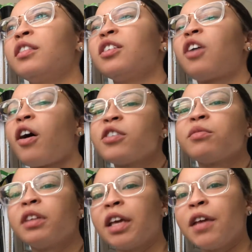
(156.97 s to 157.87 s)
The cars
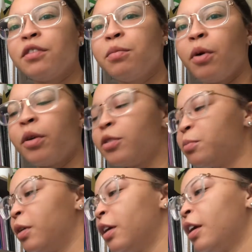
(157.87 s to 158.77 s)
one, they gave you pointers,
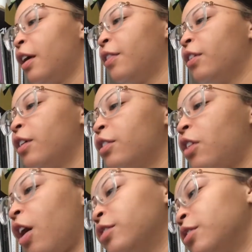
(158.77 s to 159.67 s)
but the other
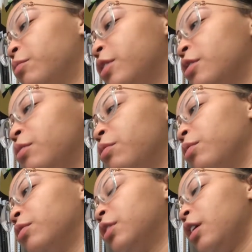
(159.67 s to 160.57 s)
content ones, they
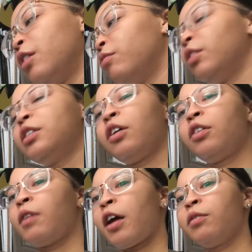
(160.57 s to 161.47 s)
didn't really tell
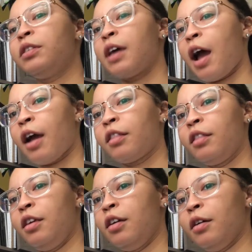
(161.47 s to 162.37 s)
you how to attack
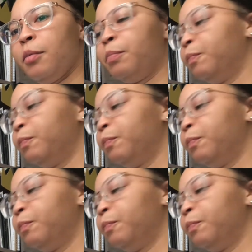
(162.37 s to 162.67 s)
the